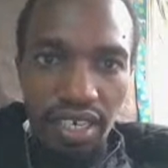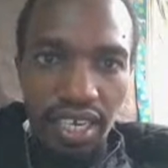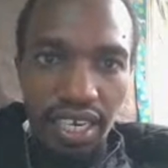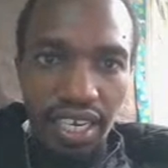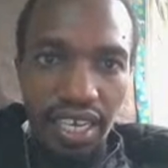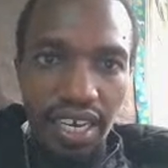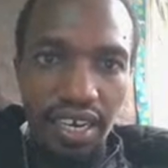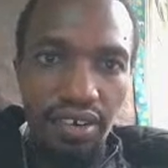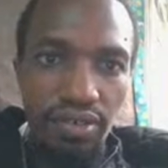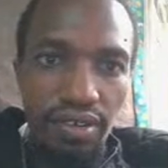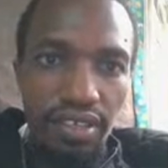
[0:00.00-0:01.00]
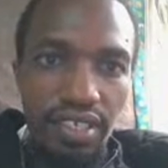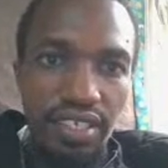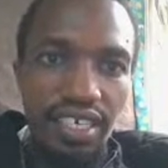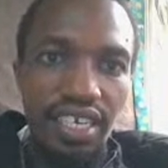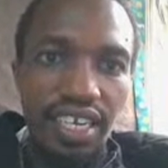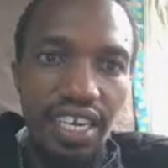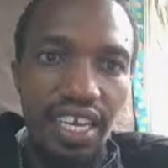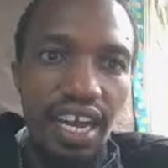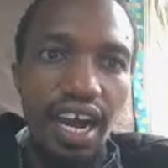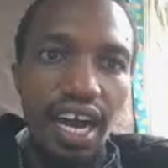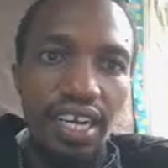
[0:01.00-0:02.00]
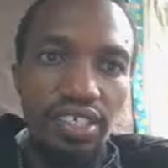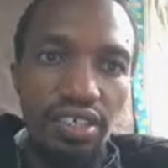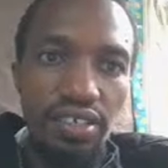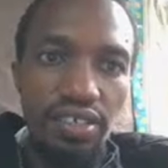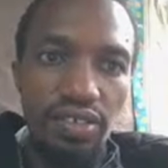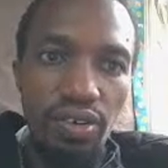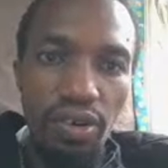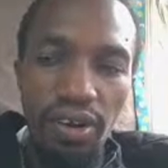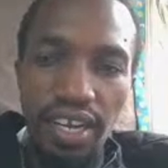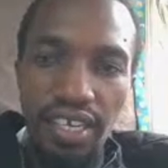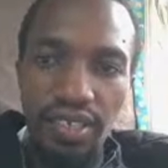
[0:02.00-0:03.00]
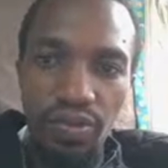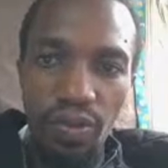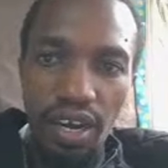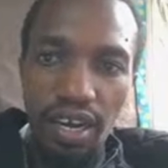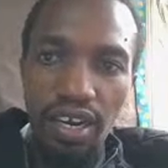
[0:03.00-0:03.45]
clear rules, clear actions, no guesswork.